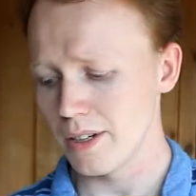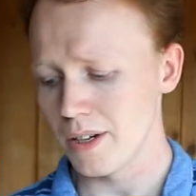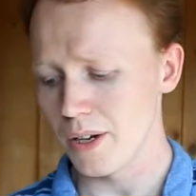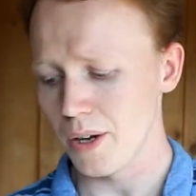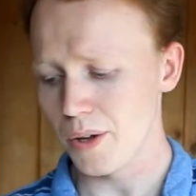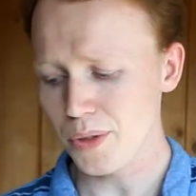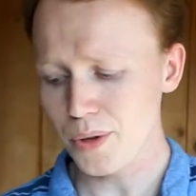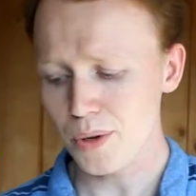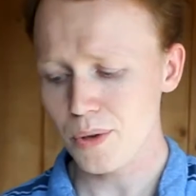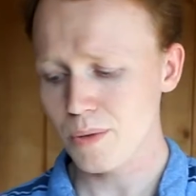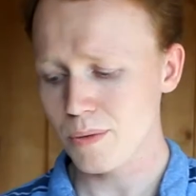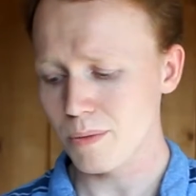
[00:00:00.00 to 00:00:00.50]

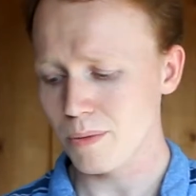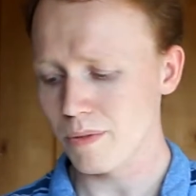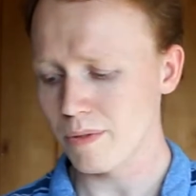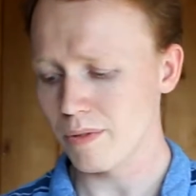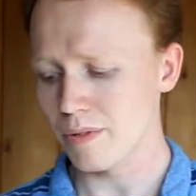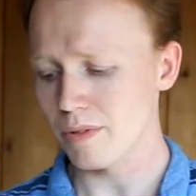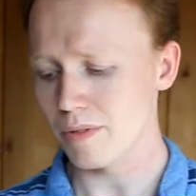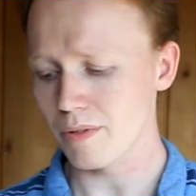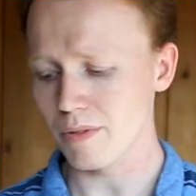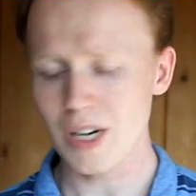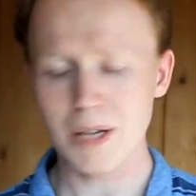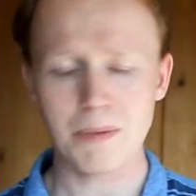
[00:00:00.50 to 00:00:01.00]
Although
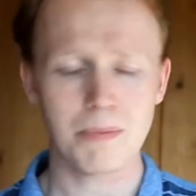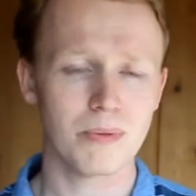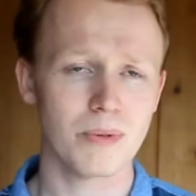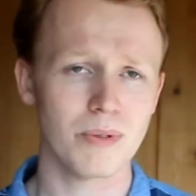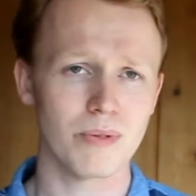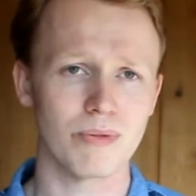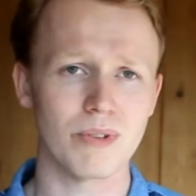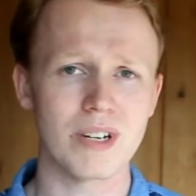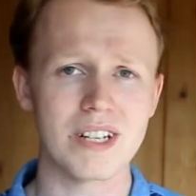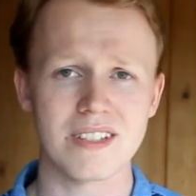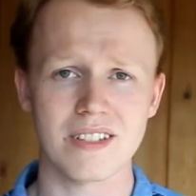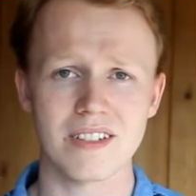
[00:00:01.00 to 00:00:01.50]
ripe with
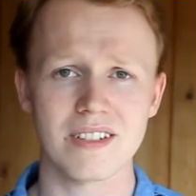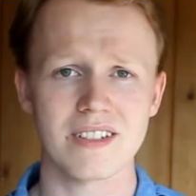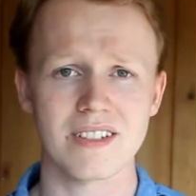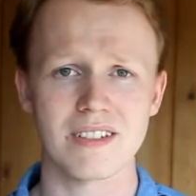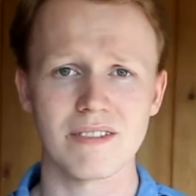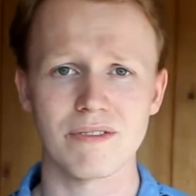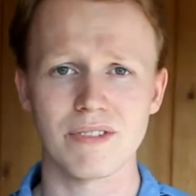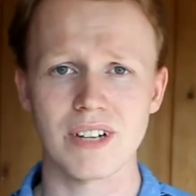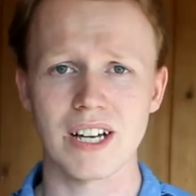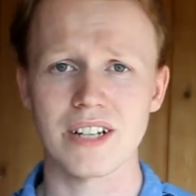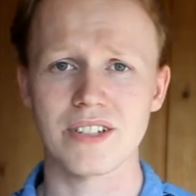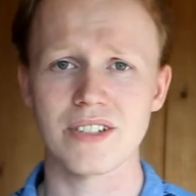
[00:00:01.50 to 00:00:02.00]
racist
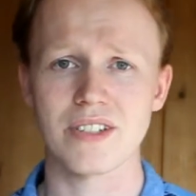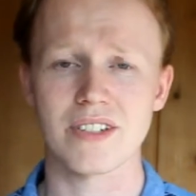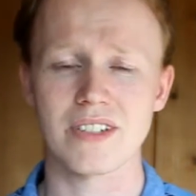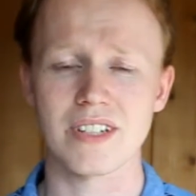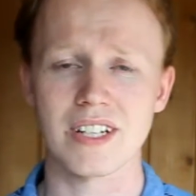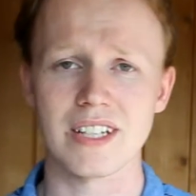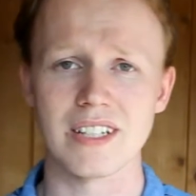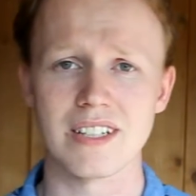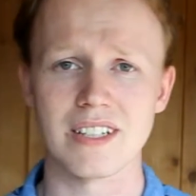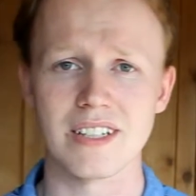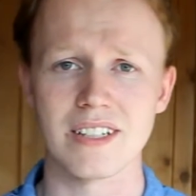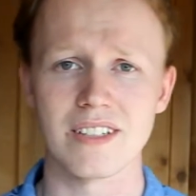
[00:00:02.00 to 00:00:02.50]
and fascist
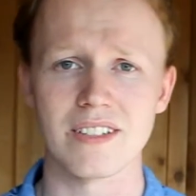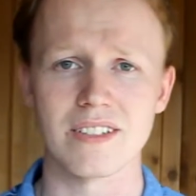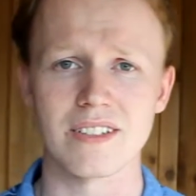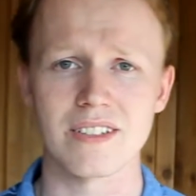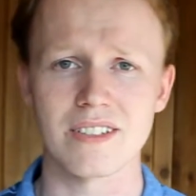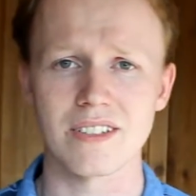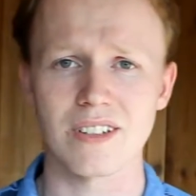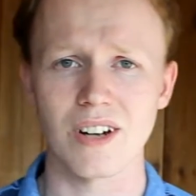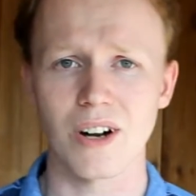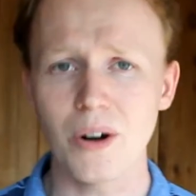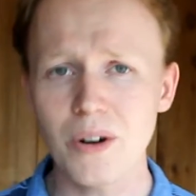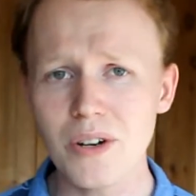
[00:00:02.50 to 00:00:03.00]

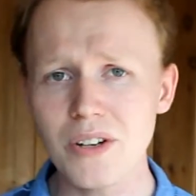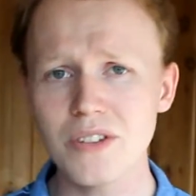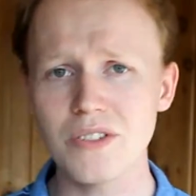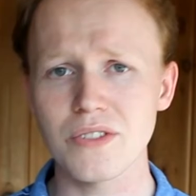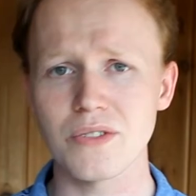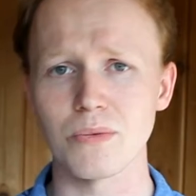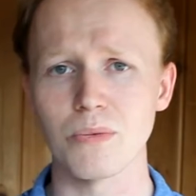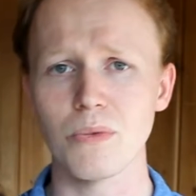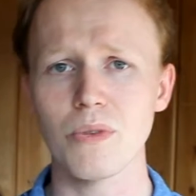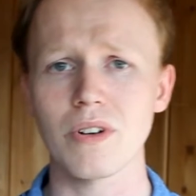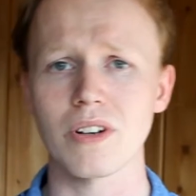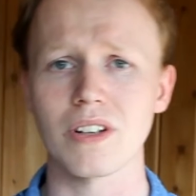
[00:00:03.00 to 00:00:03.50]
ideas,
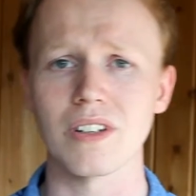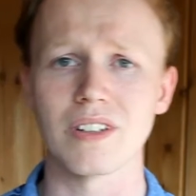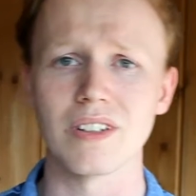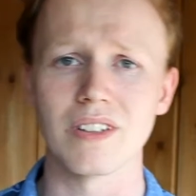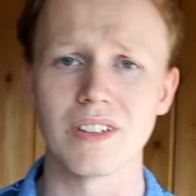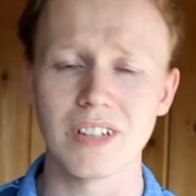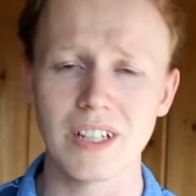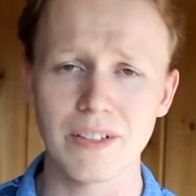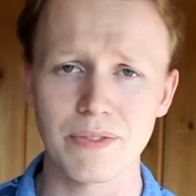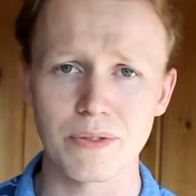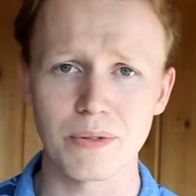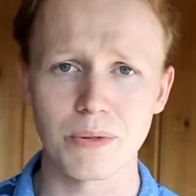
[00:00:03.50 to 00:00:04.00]
Hardin's work
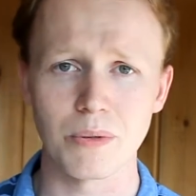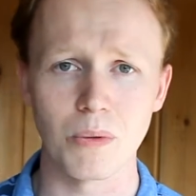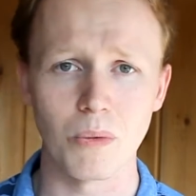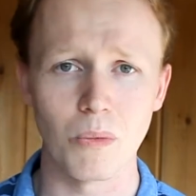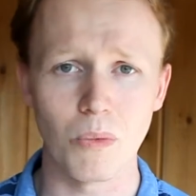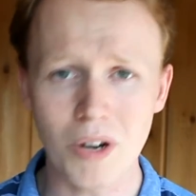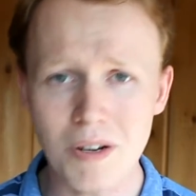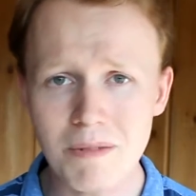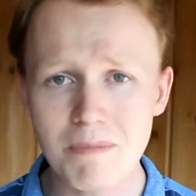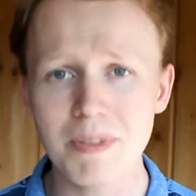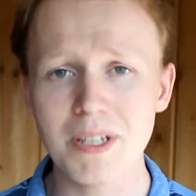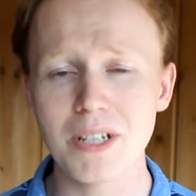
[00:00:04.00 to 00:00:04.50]
left
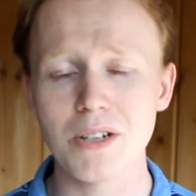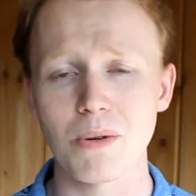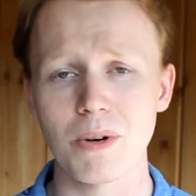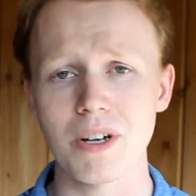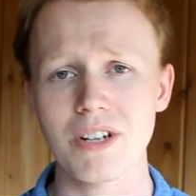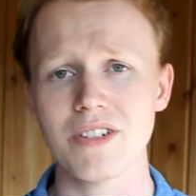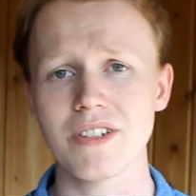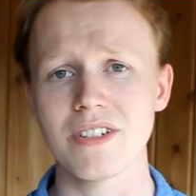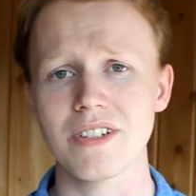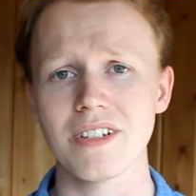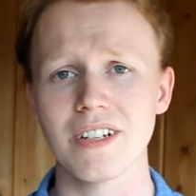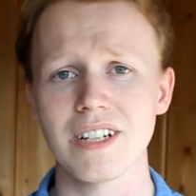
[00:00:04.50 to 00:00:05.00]
one big
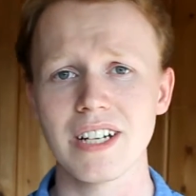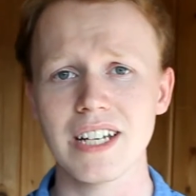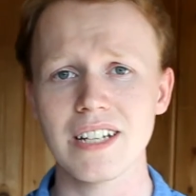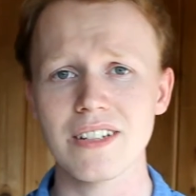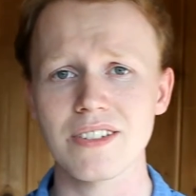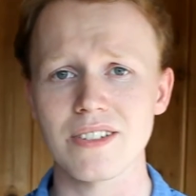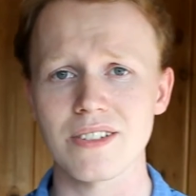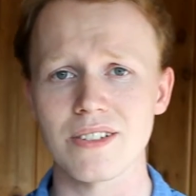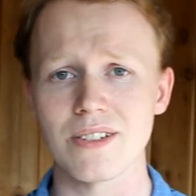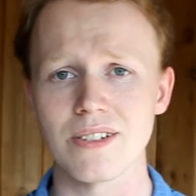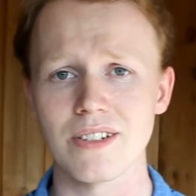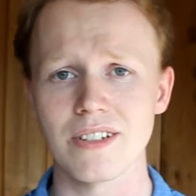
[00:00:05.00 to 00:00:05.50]
question
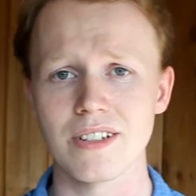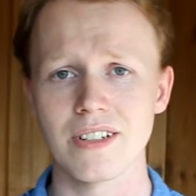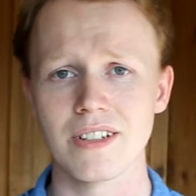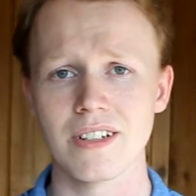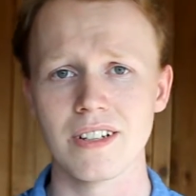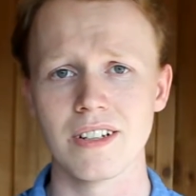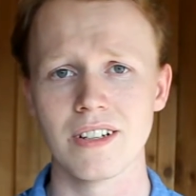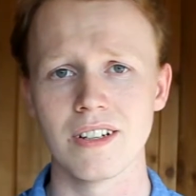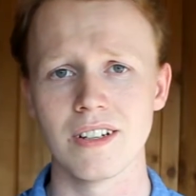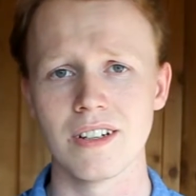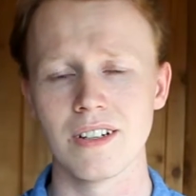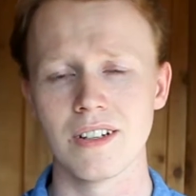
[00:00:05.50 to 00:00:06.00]
unanswered.
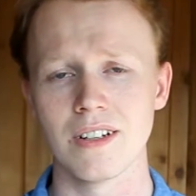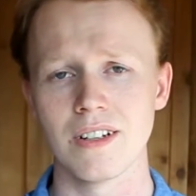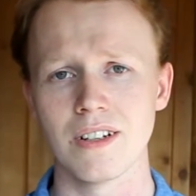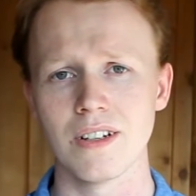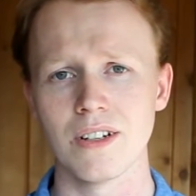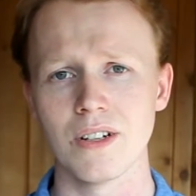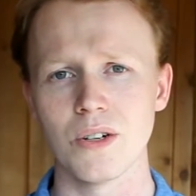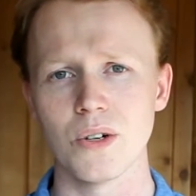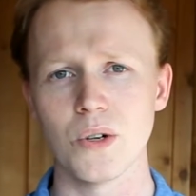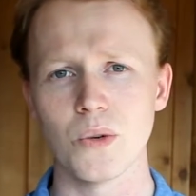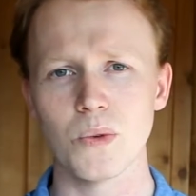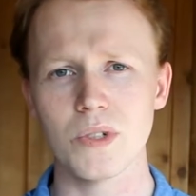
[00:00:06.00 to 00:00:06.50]

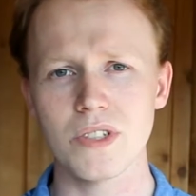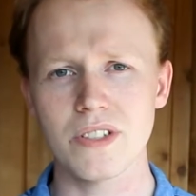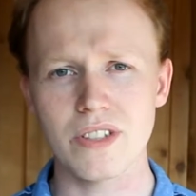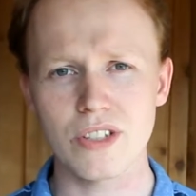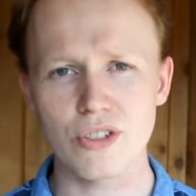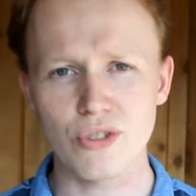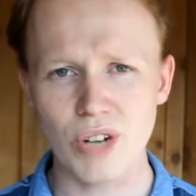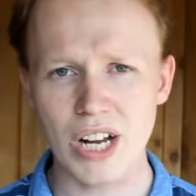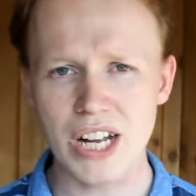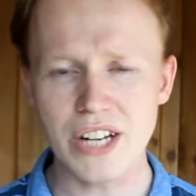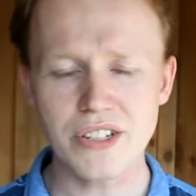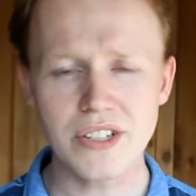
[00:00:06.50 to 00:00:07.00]
Was the
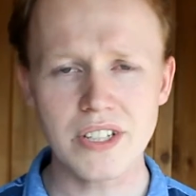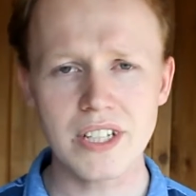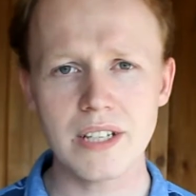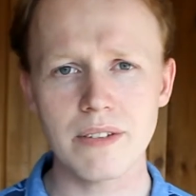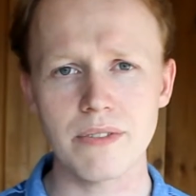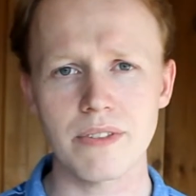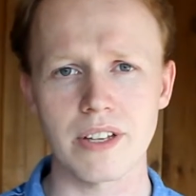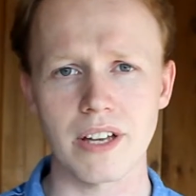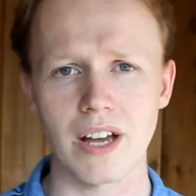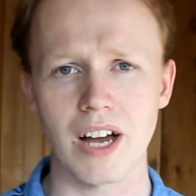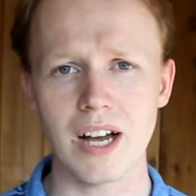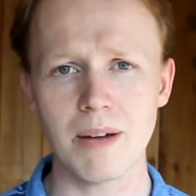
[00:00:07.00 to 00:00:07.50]
tragedy of
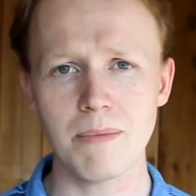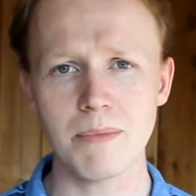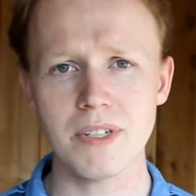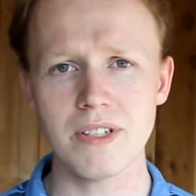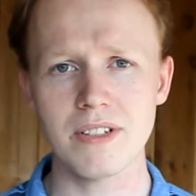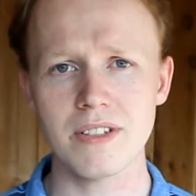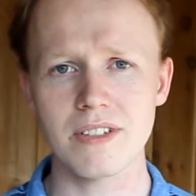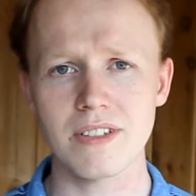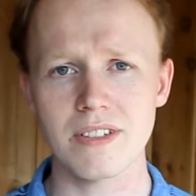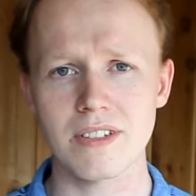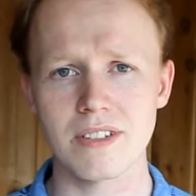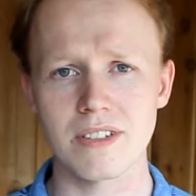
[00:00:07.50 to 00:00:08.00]
the
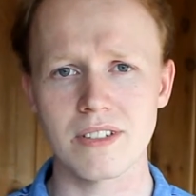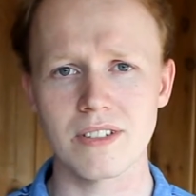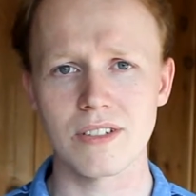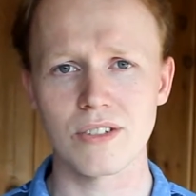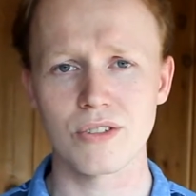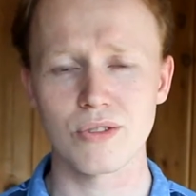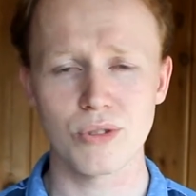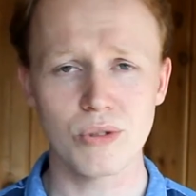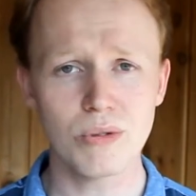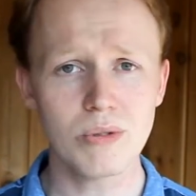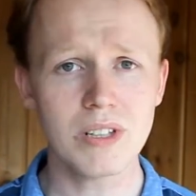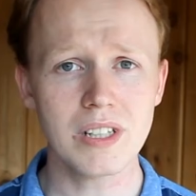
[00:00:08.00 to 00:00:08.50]
commons
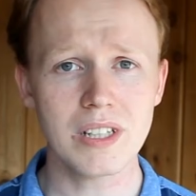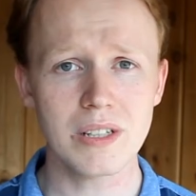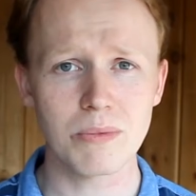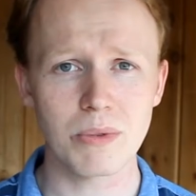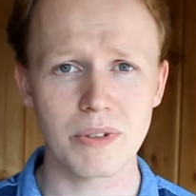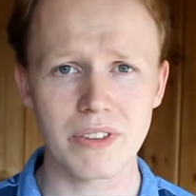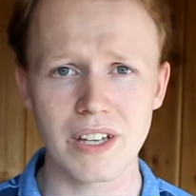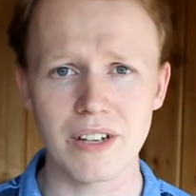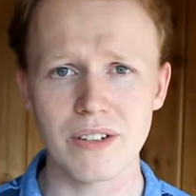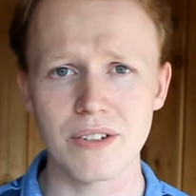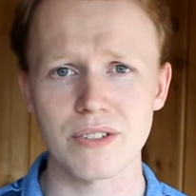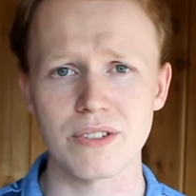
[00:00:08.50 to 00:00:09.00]
truly
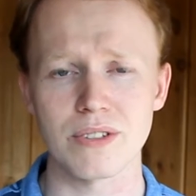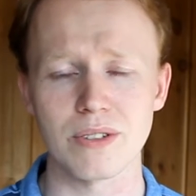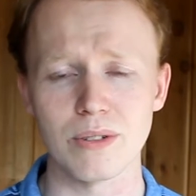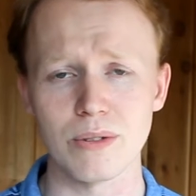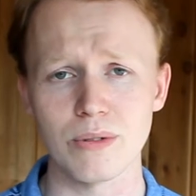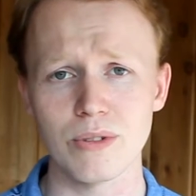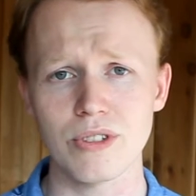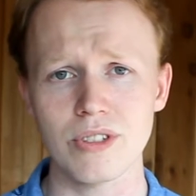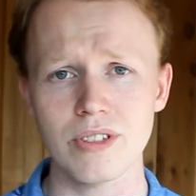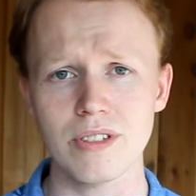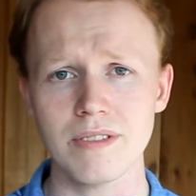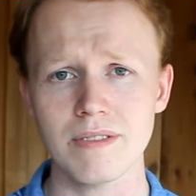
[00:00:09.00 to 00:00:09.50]
without a
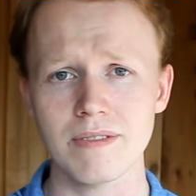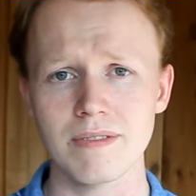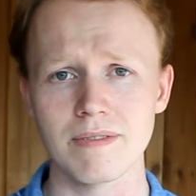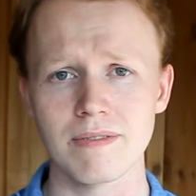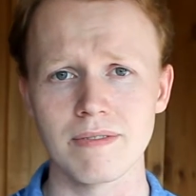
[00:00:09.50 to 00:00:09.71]
solution?